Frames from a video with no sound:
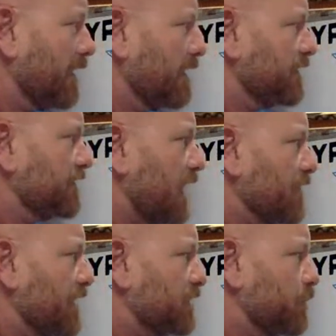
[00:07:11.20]
So
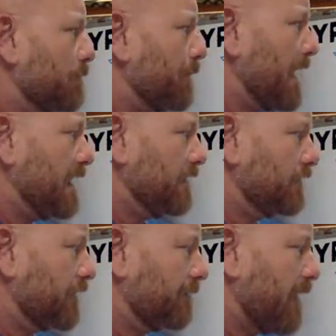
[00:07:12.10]
this would be
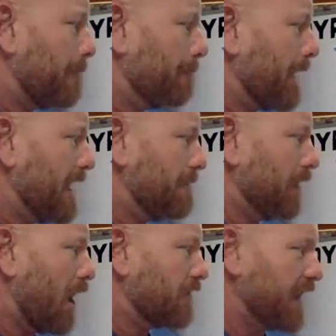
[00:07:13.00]
the front beam
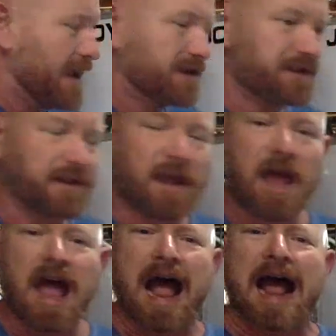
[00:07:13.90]
like this.
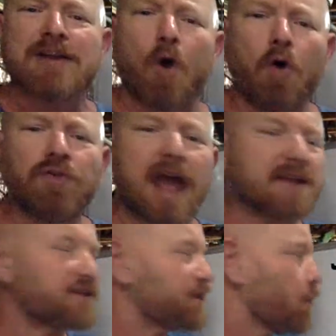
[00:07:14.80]
And on that
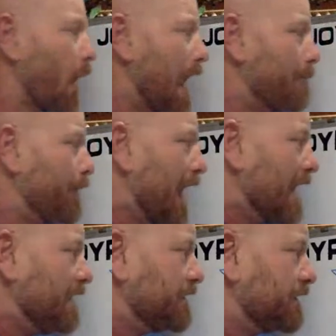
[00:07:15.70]
square
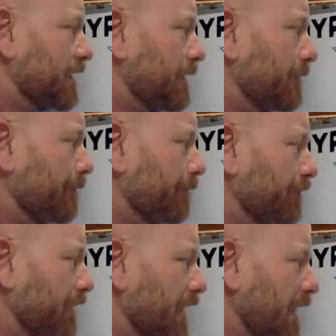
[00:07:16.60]
plate,
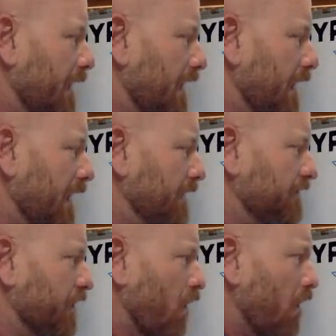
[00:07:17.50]
it's
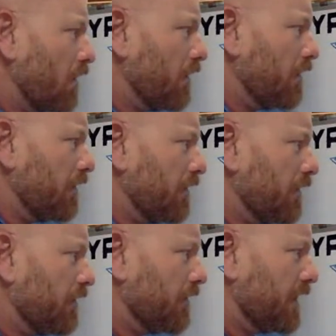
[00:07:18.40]

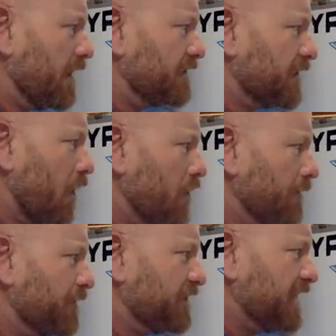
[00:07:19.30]
kind
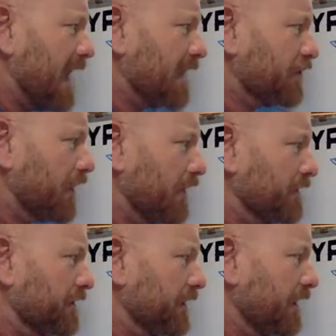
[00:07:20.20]
of sectioned
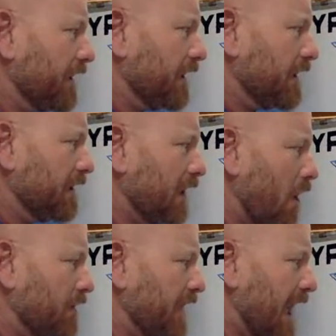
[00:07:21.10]

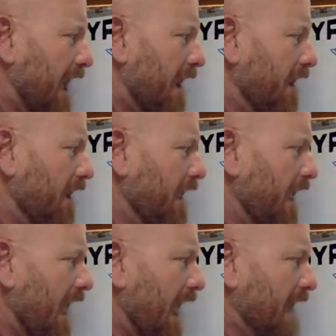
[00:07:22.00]
like that.
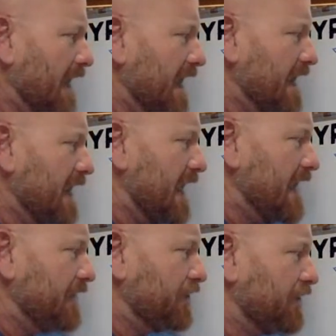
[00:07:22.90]
And in
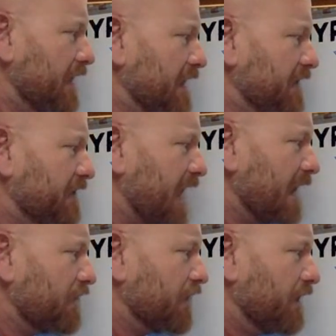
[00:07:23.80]
each of these
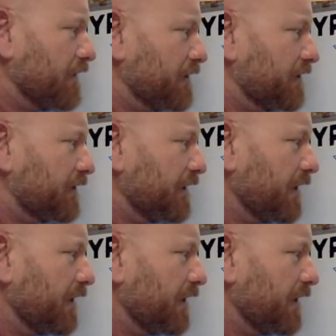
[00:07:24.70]
sections